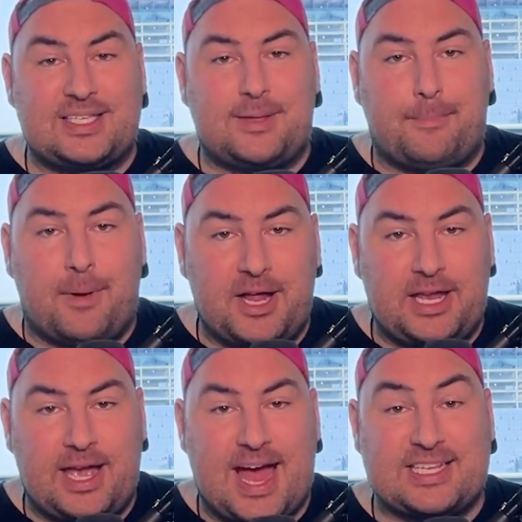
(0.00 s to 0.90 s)
the
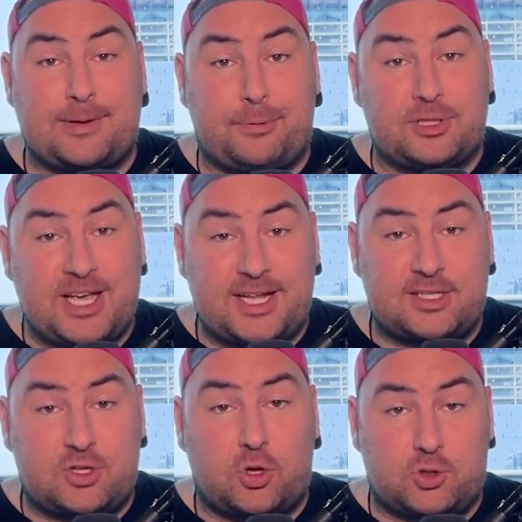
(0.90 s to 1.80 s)
money as it
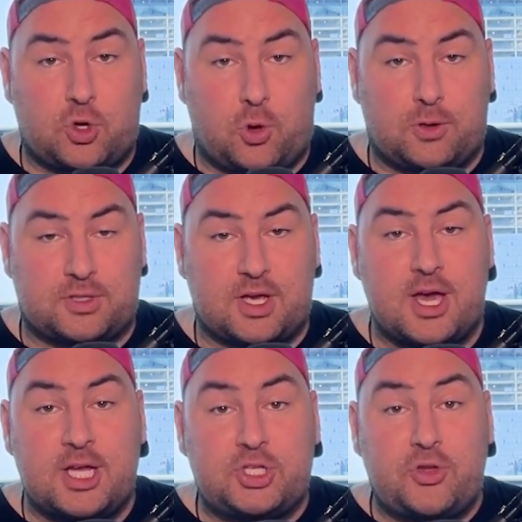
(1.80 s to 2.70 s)
pertains to those goals
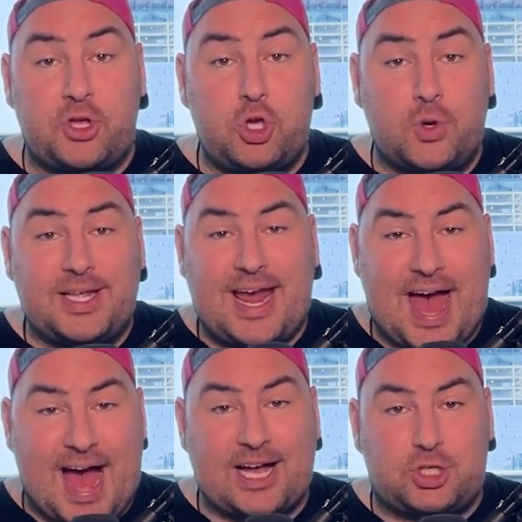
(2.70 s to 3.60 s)
so that you can
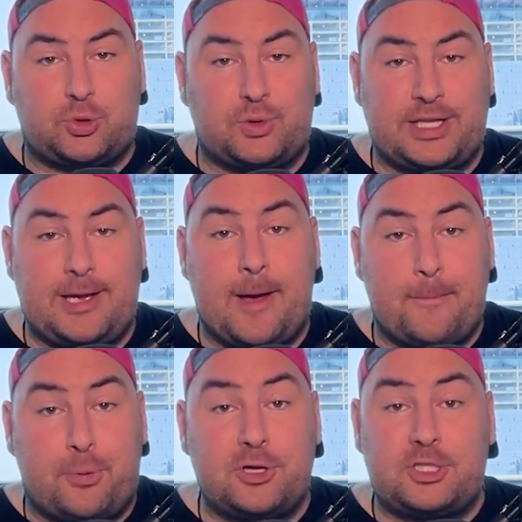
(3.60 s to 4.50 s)
actually
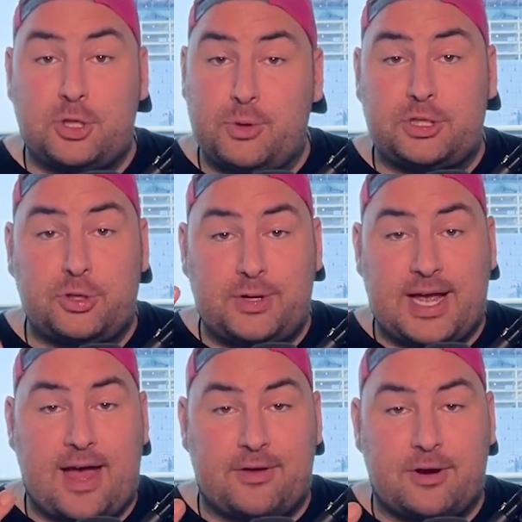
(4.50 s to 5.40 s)
put two and two
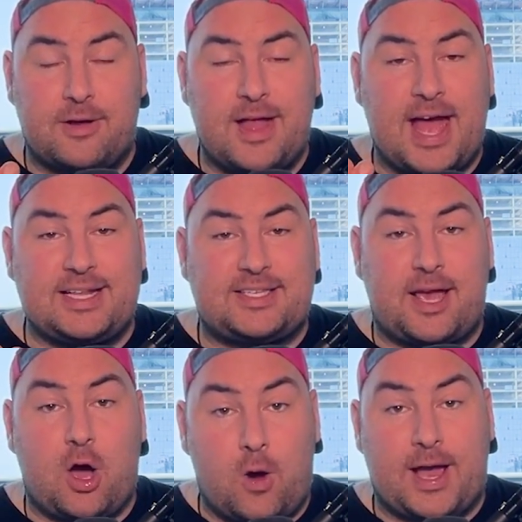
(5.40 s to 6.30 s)
together and
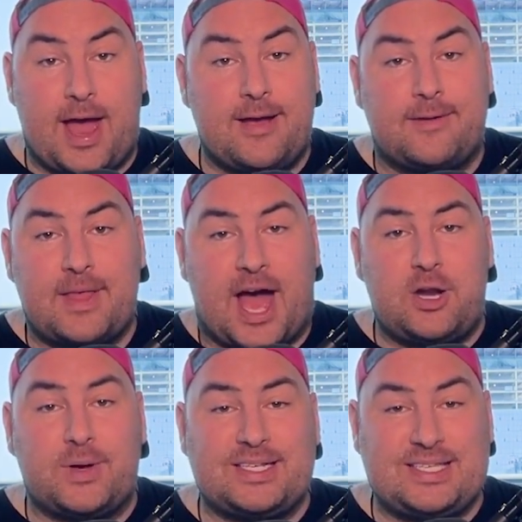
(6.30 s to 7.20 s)
say, okay, I
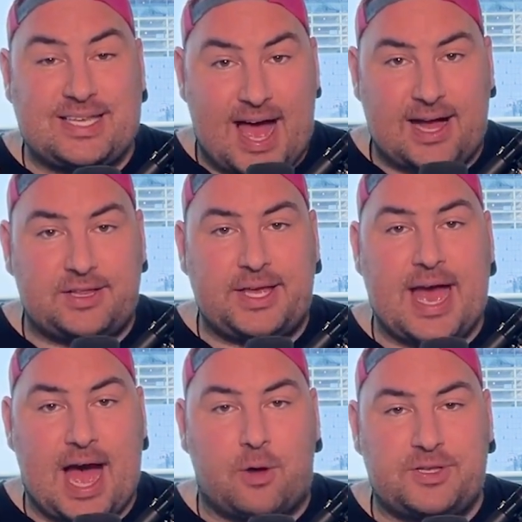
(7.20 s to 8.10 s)
know exactly
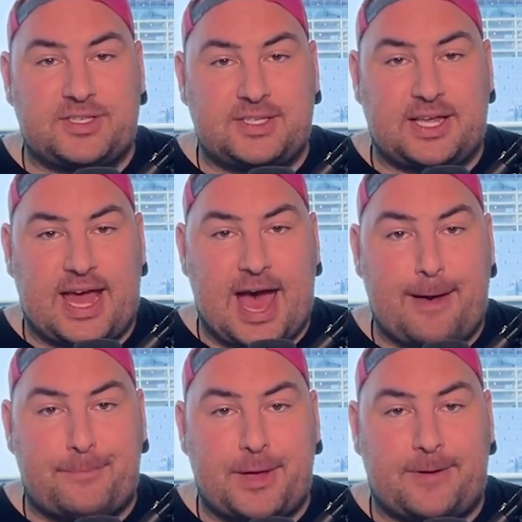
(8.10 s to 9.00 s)
how this is going to
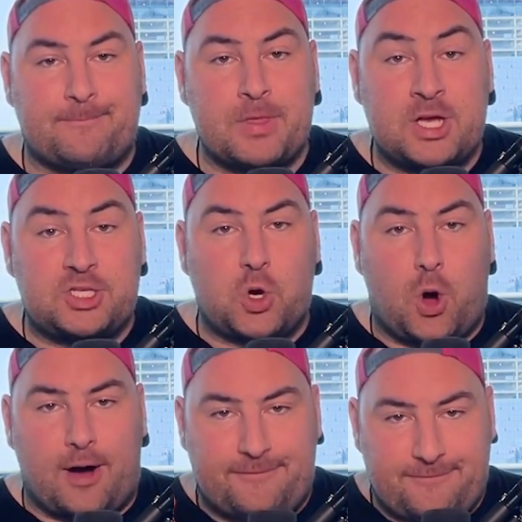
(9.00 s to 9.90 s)
happen. So
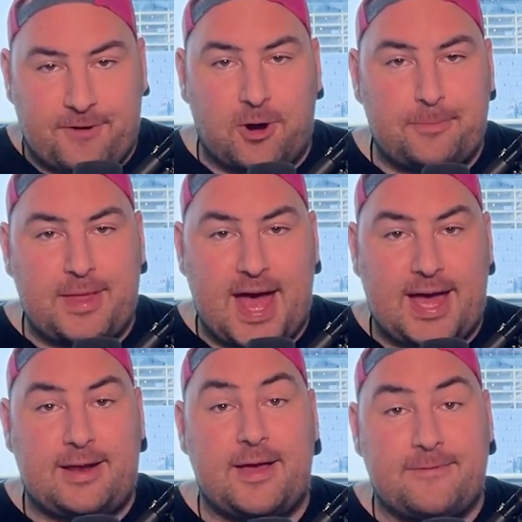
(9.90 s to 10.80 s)
affirm
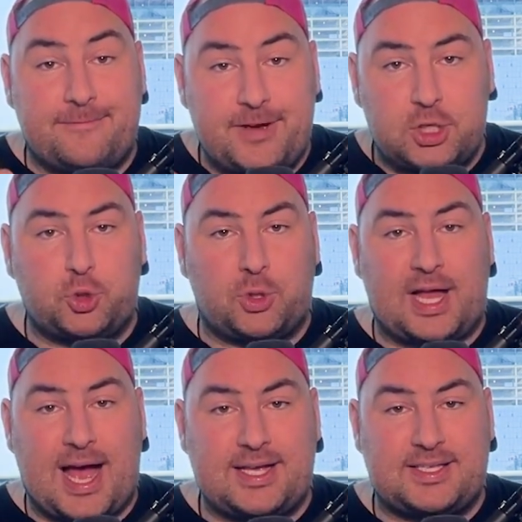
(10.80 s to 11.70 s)
that
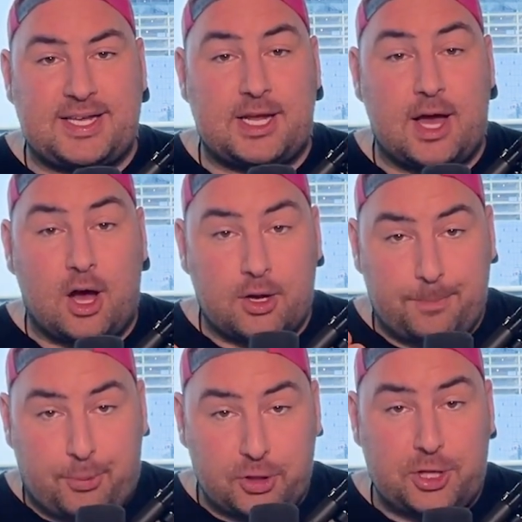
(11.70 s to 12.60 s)
visualize it,
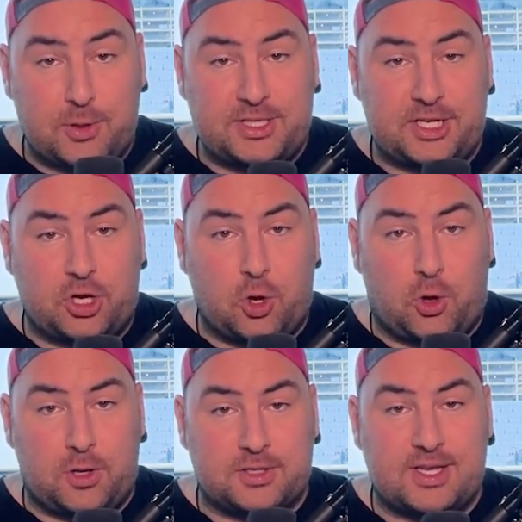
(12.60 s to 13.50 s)
put those into
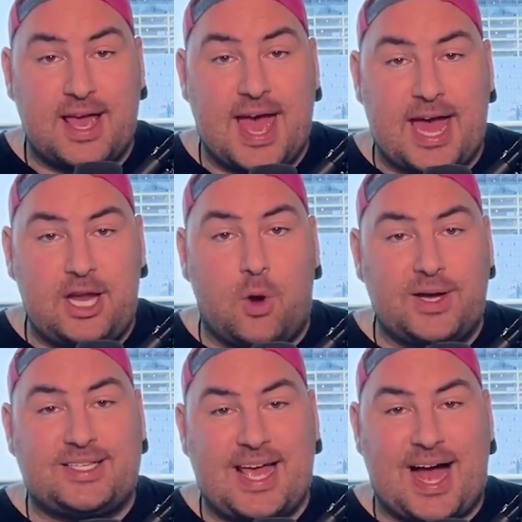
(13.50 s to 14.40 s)
goals, and know
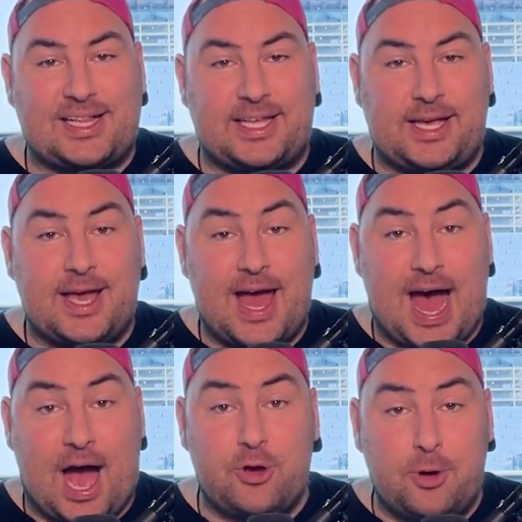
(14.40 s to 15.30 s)
exactly
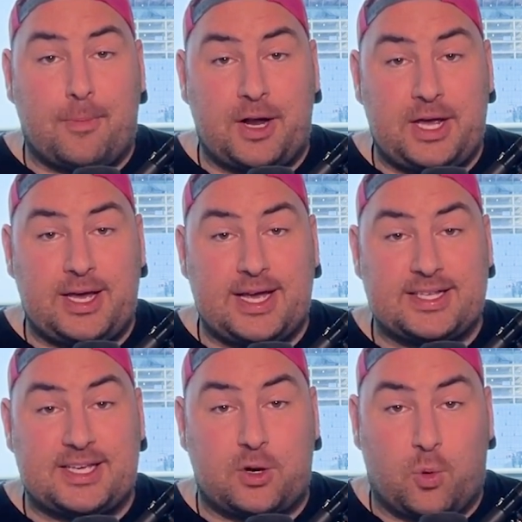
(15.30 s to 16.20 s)
how your money
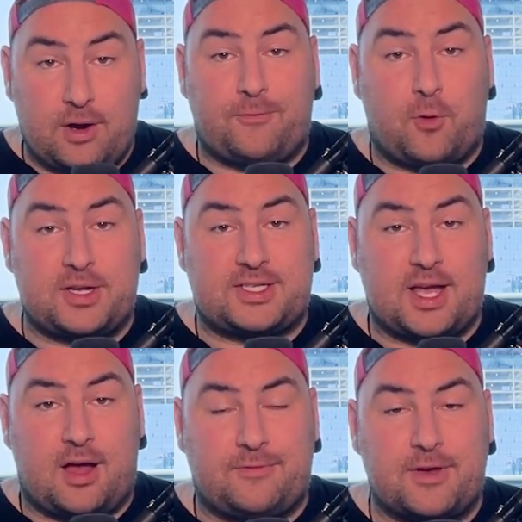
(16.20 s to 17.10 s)
is going to work for
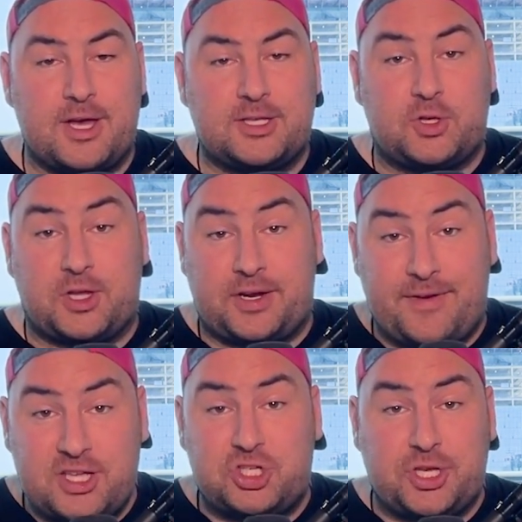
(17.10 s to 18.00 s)
itself so that
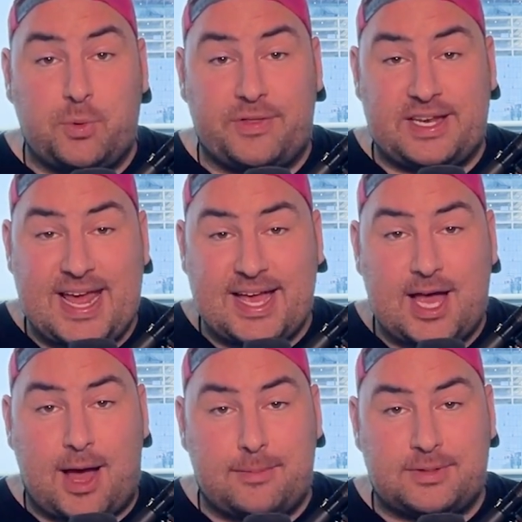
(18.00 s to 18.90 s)
eventually when the day
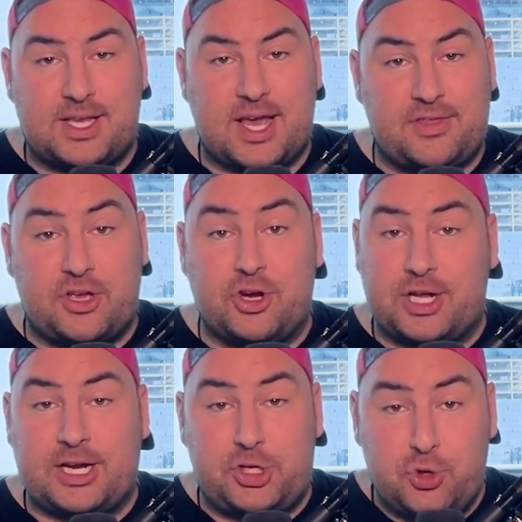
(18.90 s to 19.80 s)
comes that you're
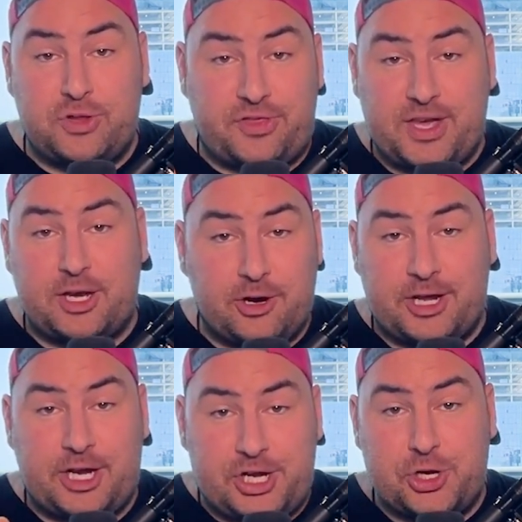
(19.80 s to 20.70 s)
going to do the thing you're
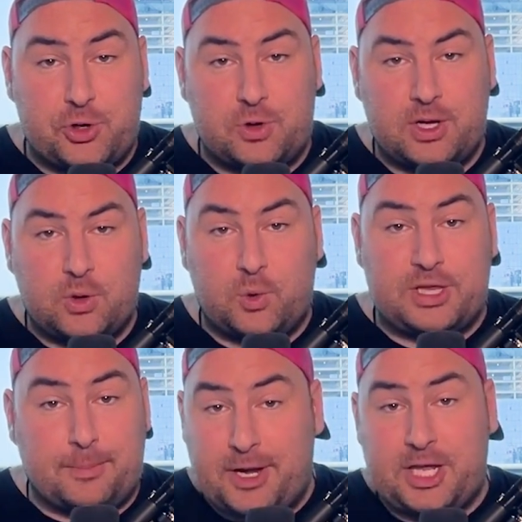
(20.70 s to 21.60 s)
going to do with
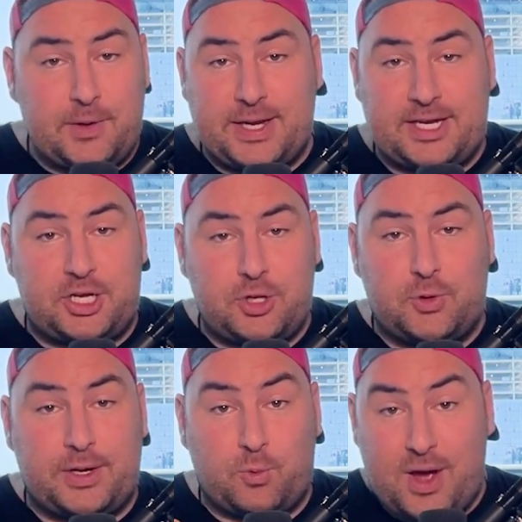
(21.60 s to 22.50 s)
the money you need to
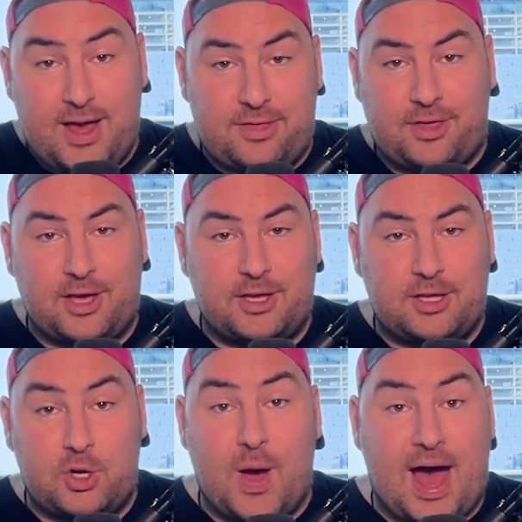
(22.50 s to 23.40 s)
do it with,
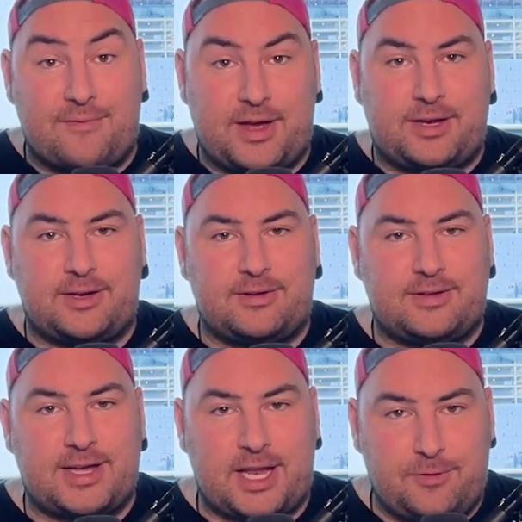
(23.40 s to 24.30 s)
you have it
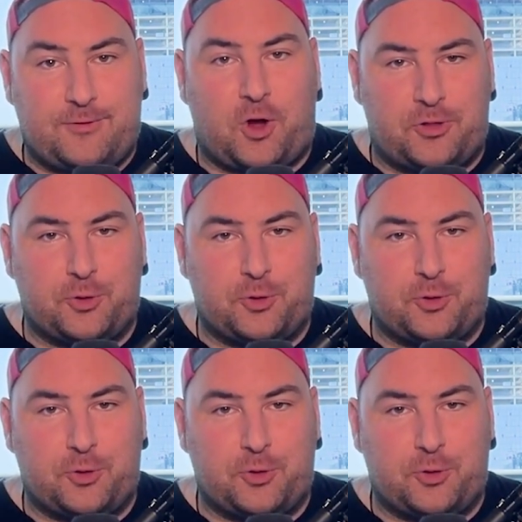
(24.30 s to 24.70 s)
and you follow the